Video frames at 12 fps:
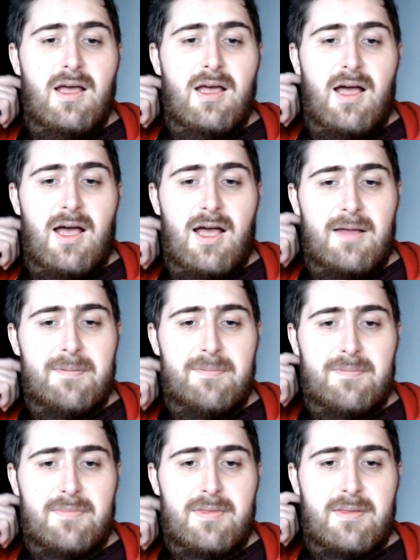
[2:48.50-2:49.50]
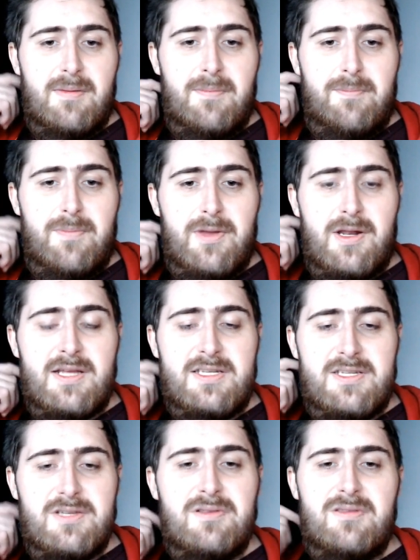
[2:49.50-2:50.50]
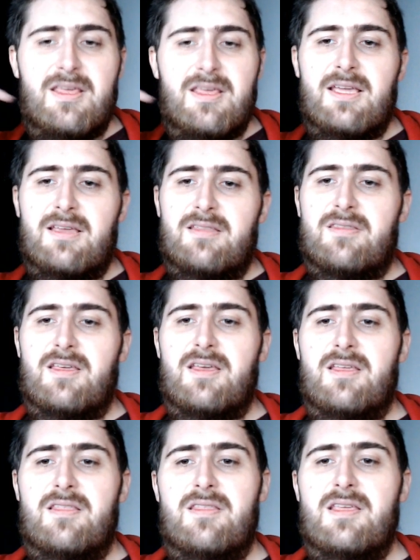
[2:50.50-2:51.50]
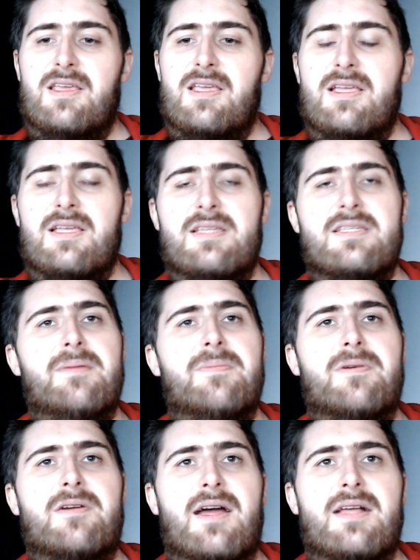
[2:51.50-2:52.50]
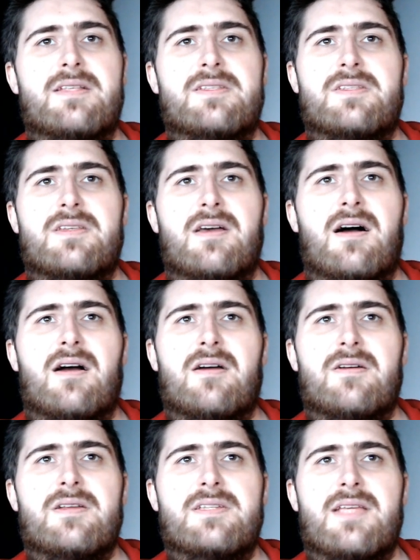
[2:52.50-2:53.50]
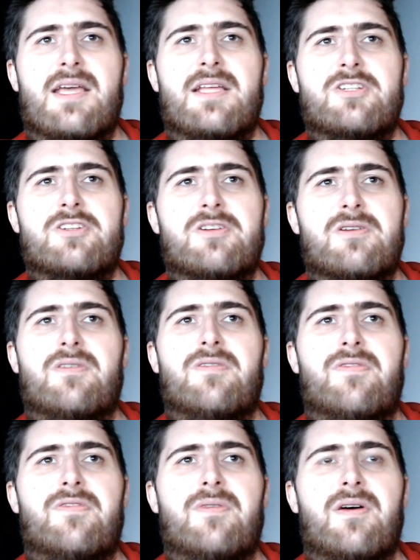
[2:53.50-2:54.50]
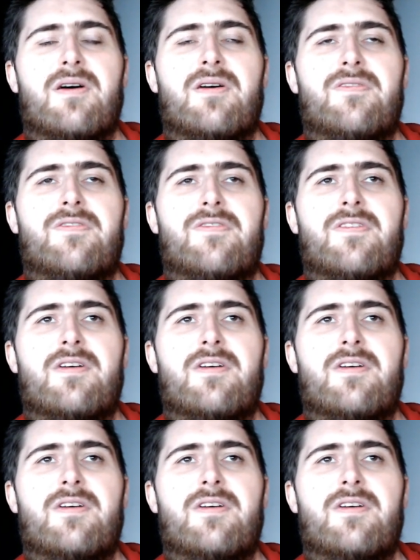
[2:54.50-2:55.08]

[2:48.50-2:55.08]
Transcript: But I do think that the Democrats are in danger of